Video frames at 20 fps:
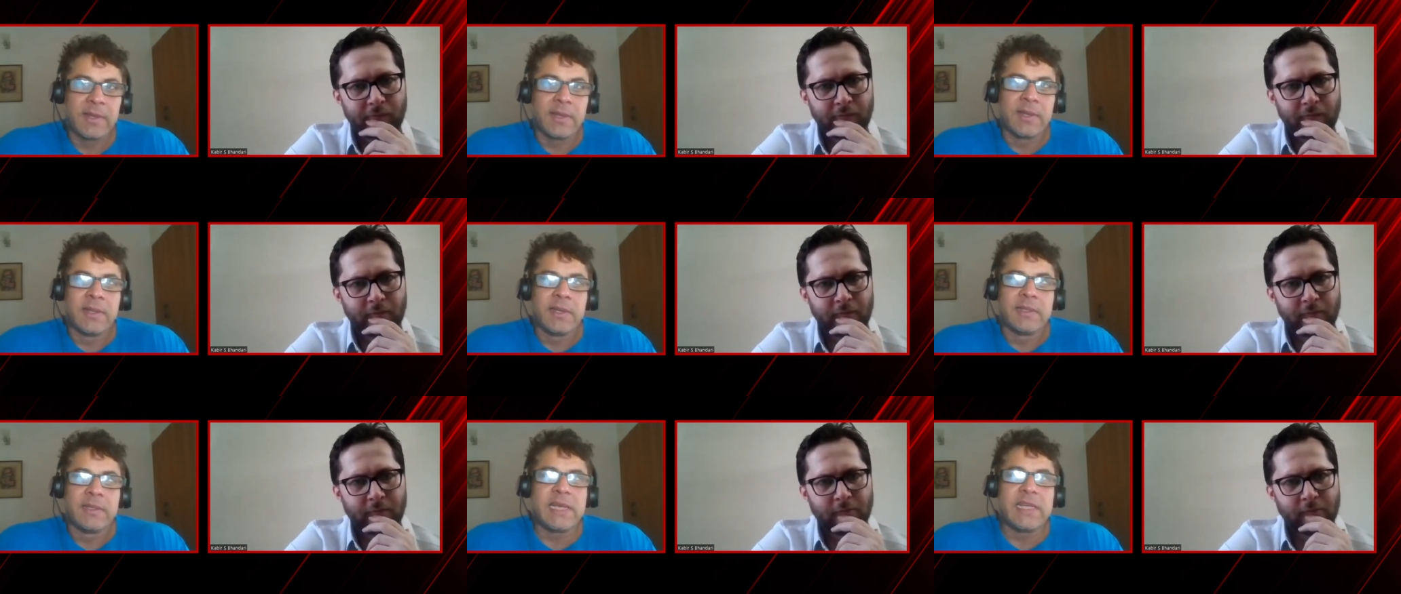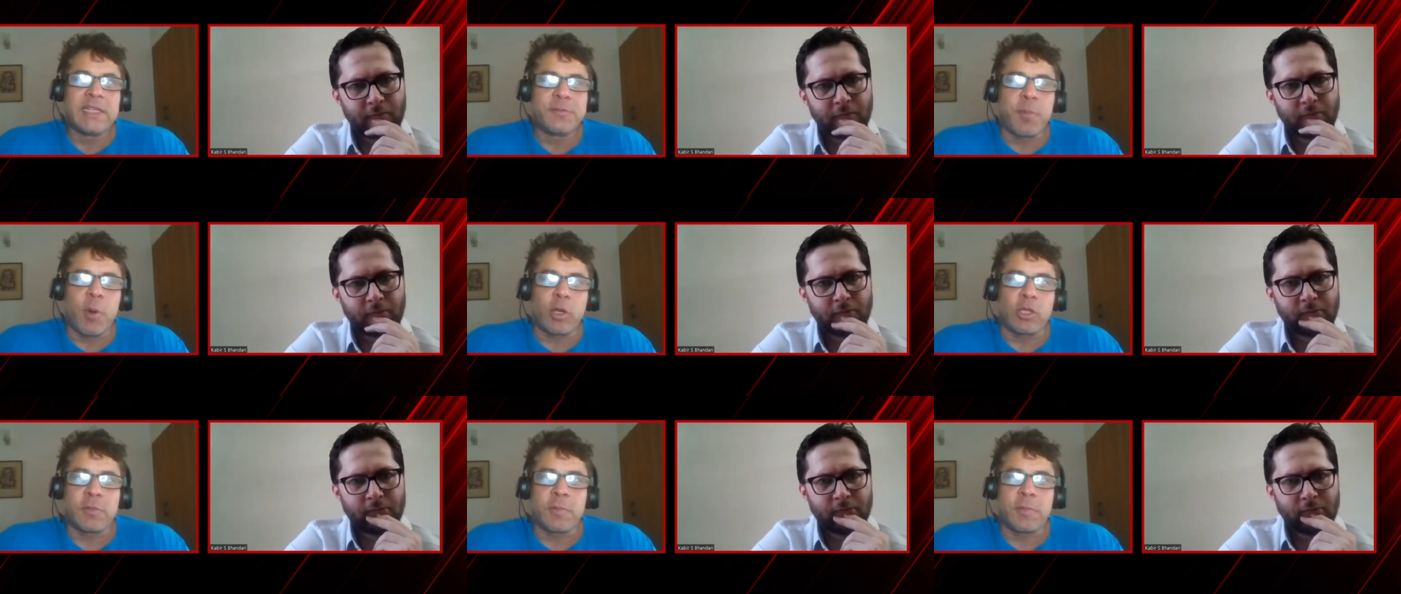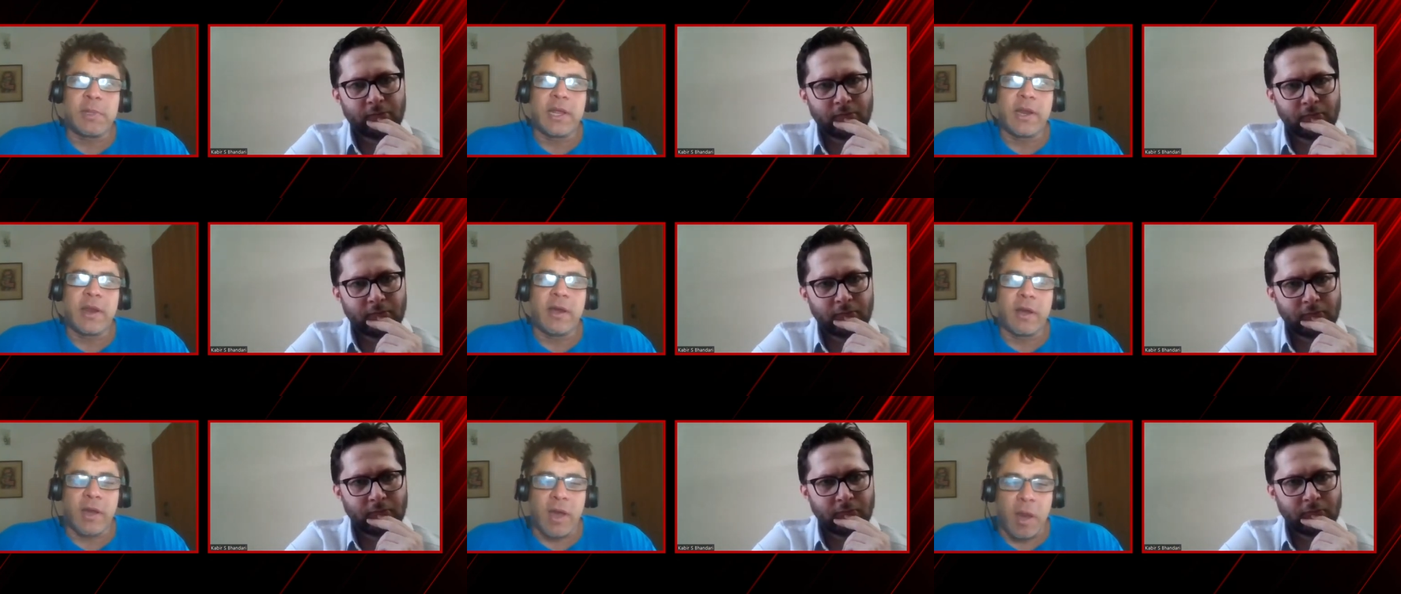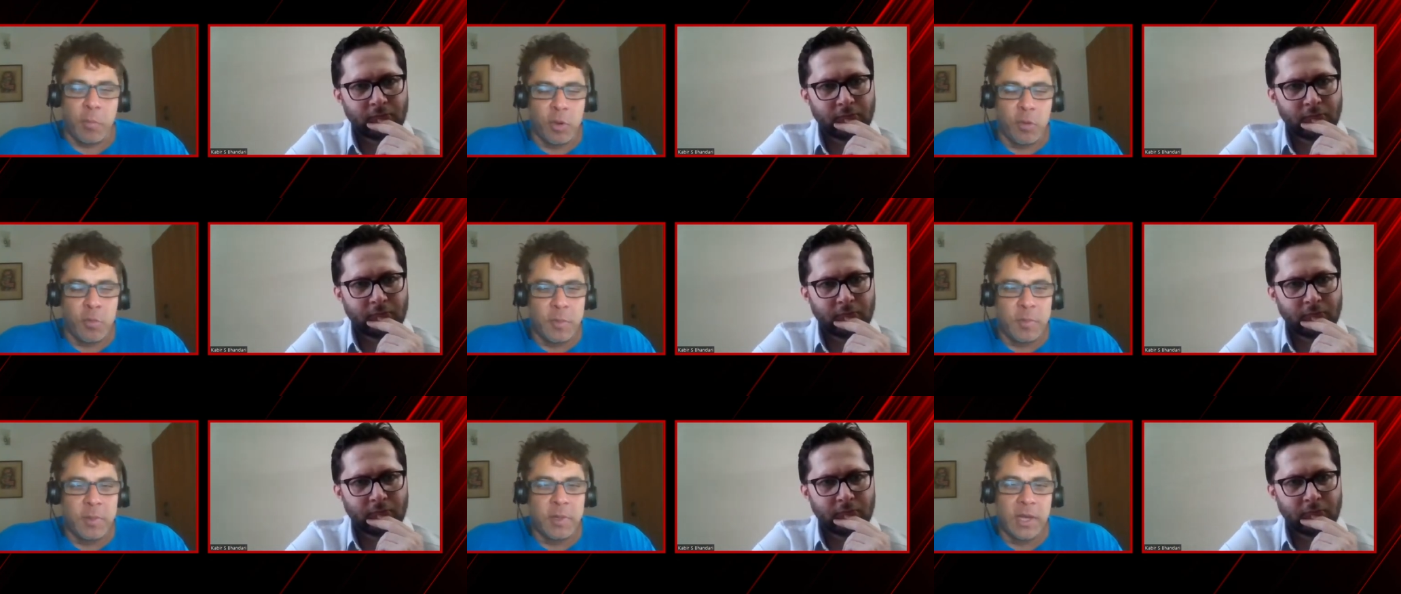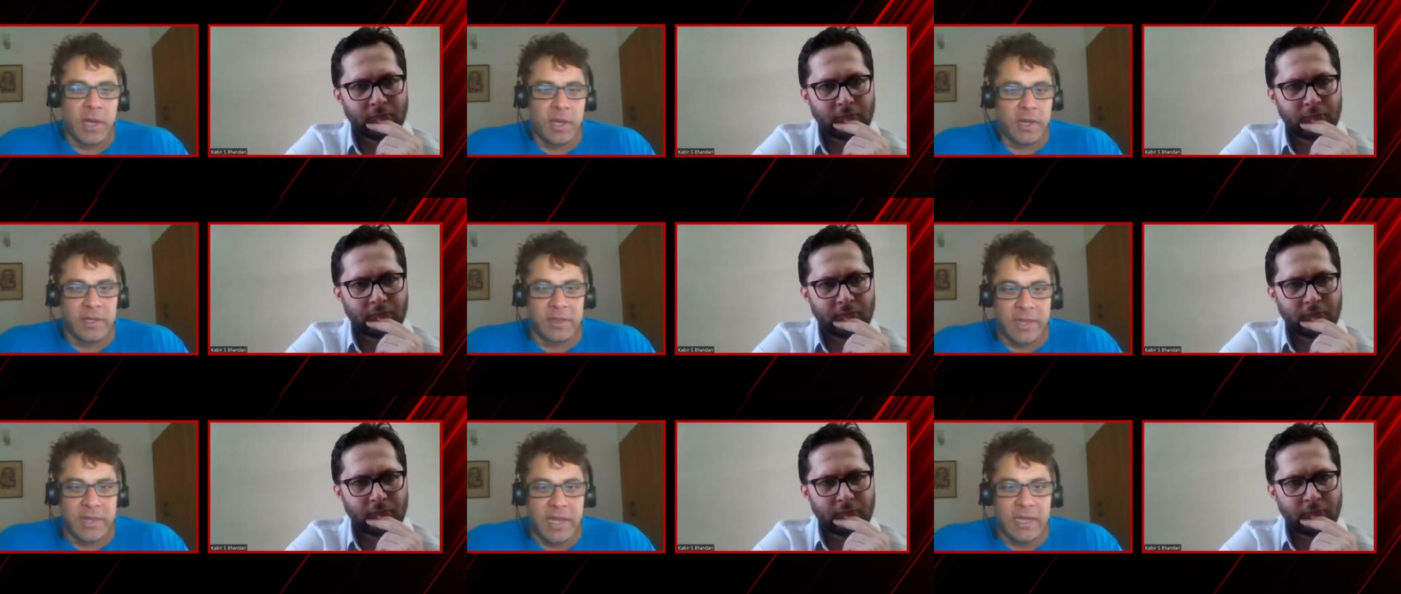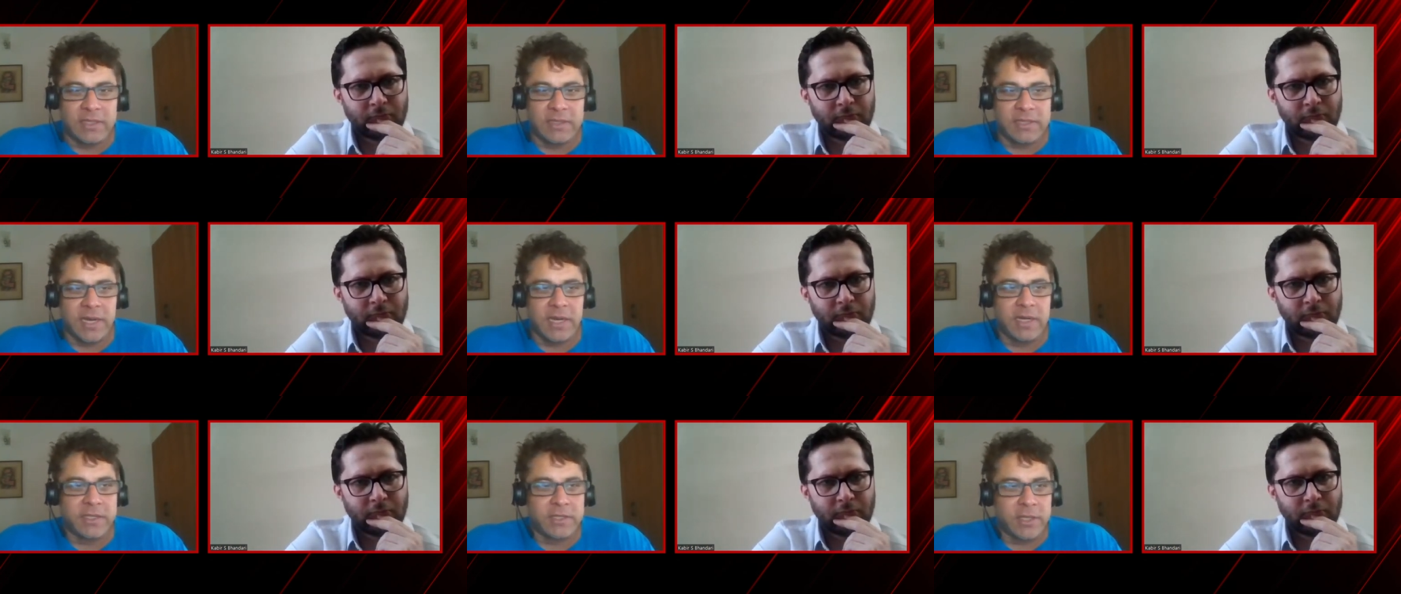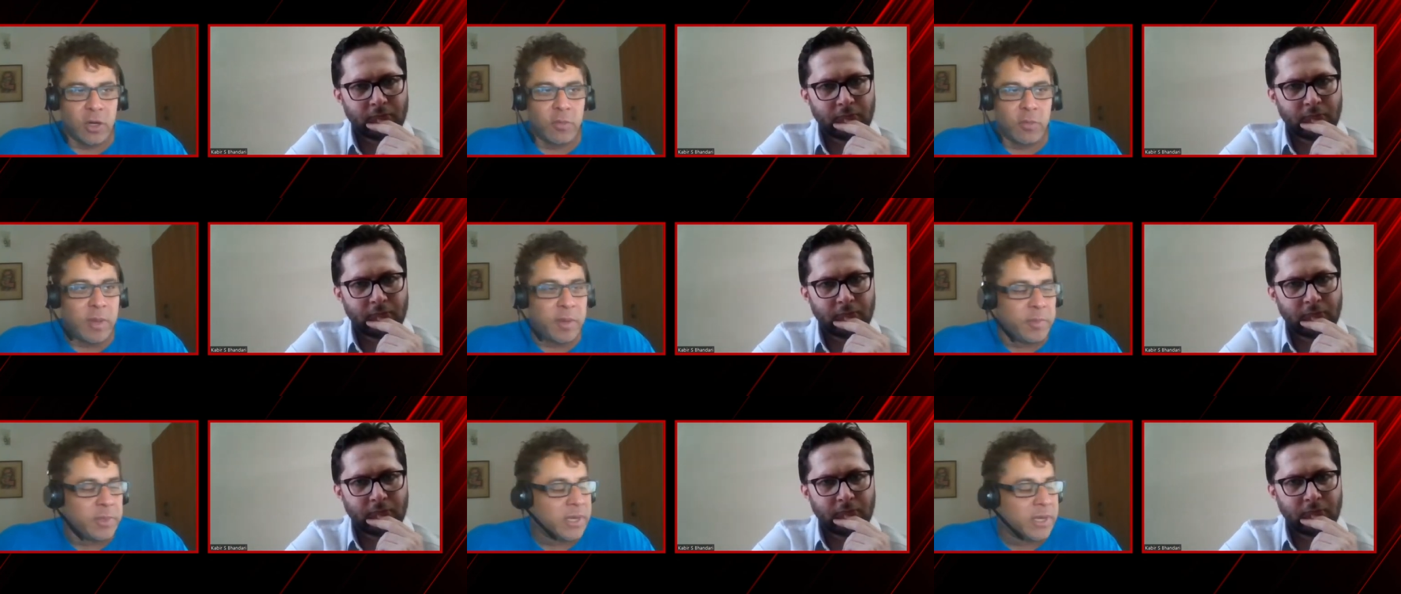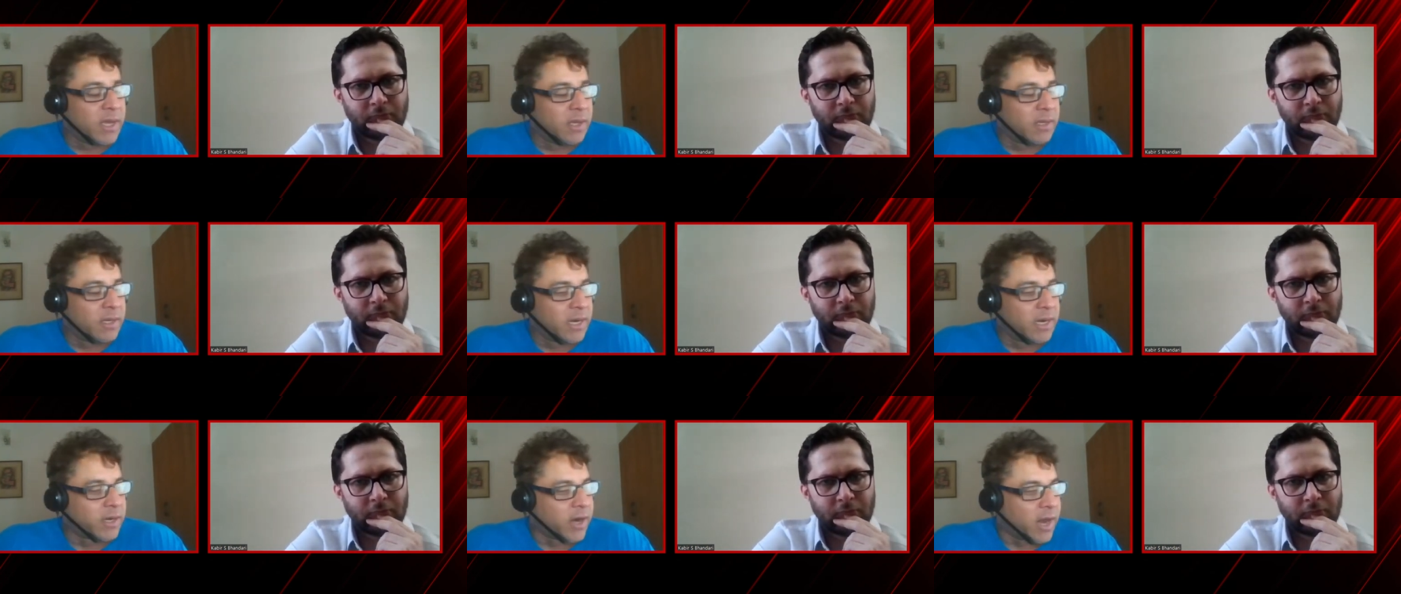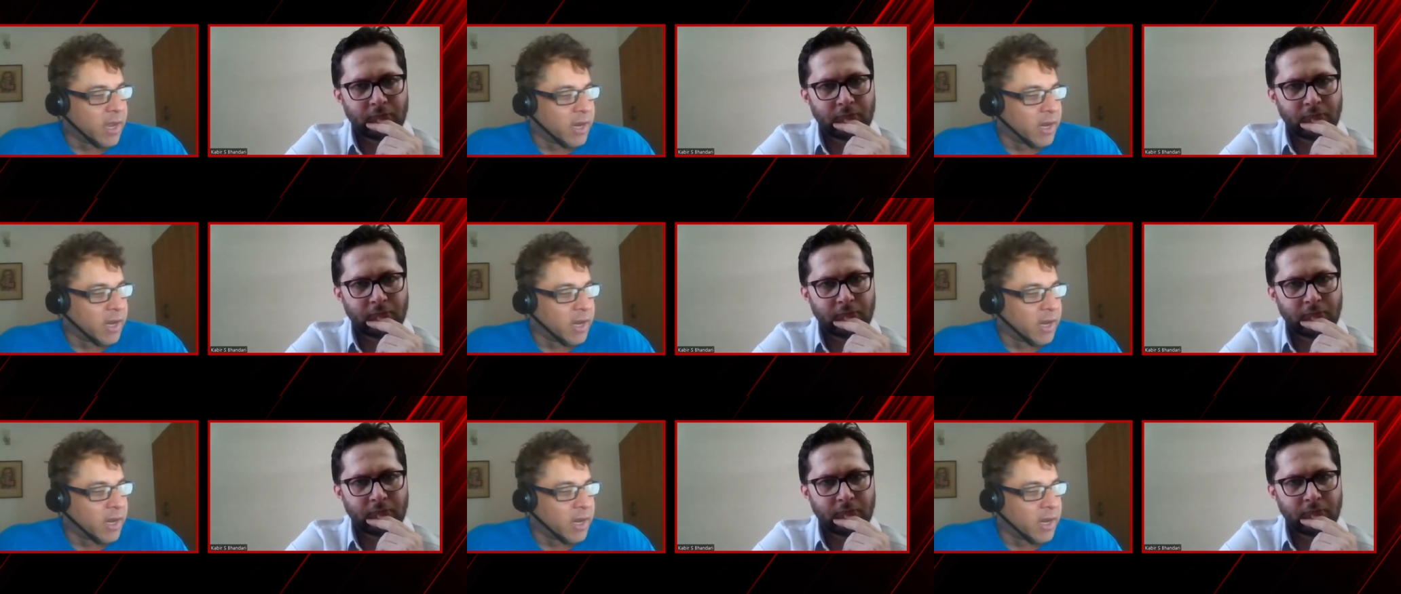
Speaker 1: See, it's possible that a couple of people here and there said, "Chalo, maybe ye try